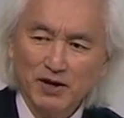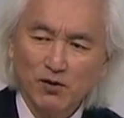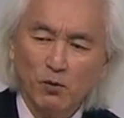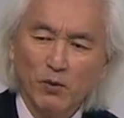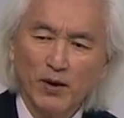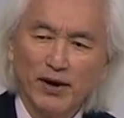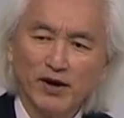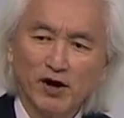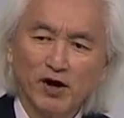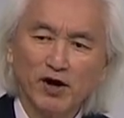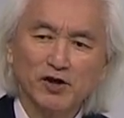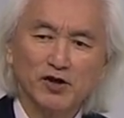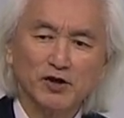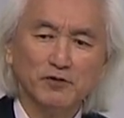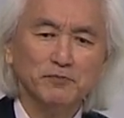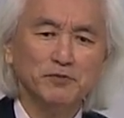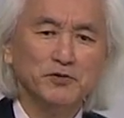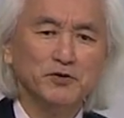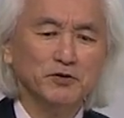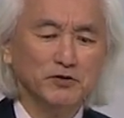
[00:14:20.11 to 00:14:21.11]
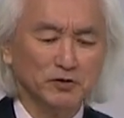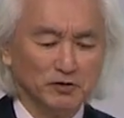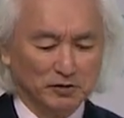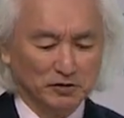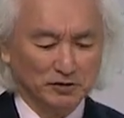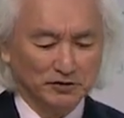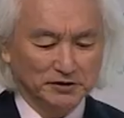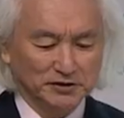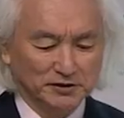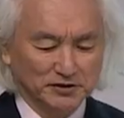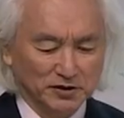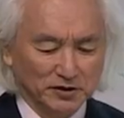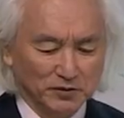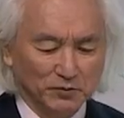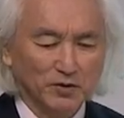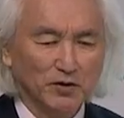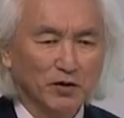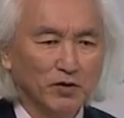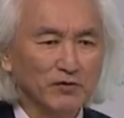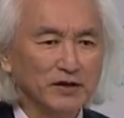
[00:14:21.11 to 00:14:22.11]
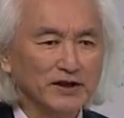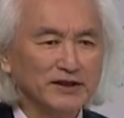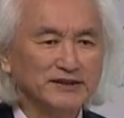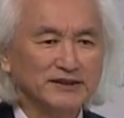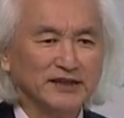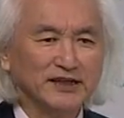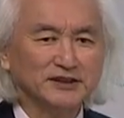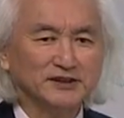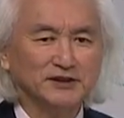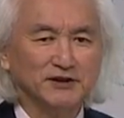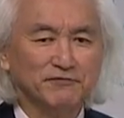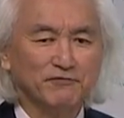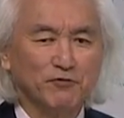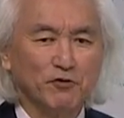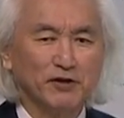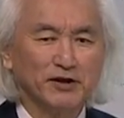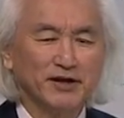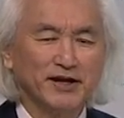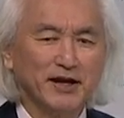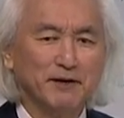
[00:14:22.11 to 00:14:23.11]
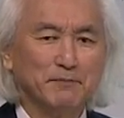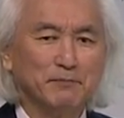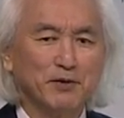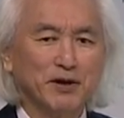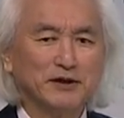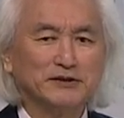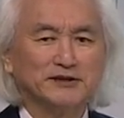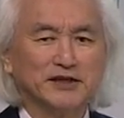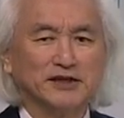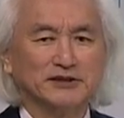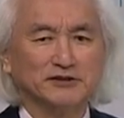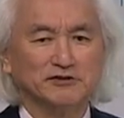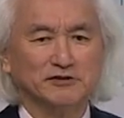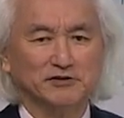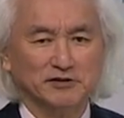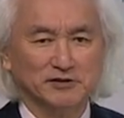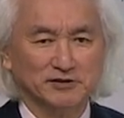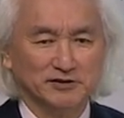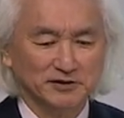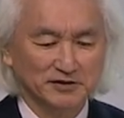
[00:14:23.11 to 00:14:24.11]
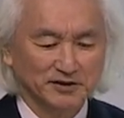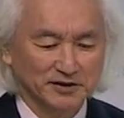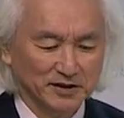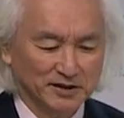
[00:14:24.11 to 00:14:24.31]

when our computers were only 64K processors.